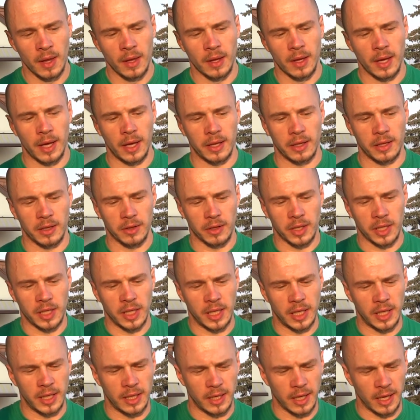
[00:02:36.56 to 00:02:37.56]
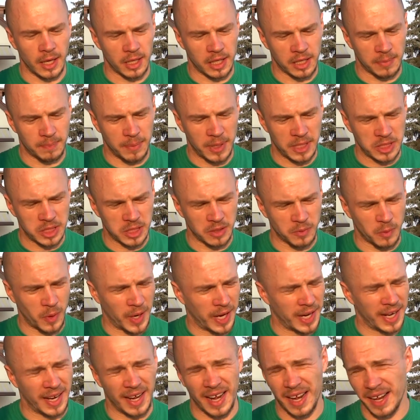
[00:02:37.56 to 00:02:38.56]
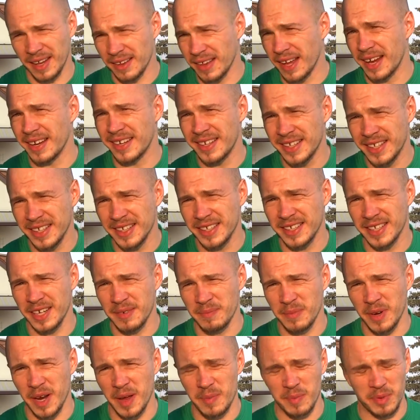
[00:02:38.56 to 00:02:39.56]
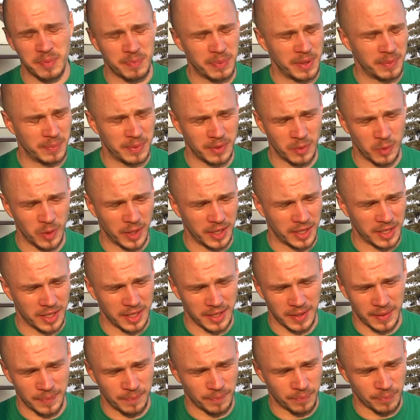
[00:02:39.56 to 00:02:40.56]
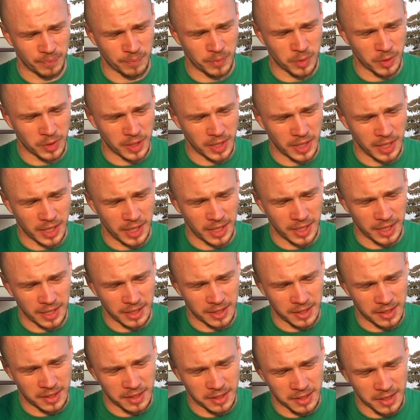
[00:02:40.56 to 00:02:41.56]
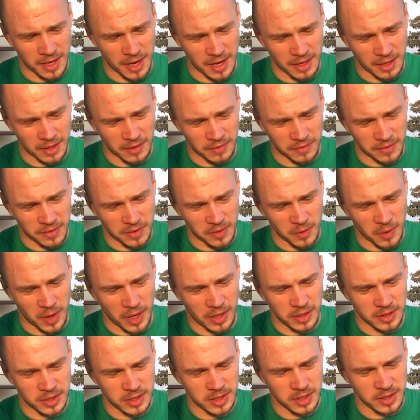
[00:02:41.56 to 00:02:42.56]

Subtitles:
as you see, a special way. I see sometimes people when they put it in, it's kind of strange.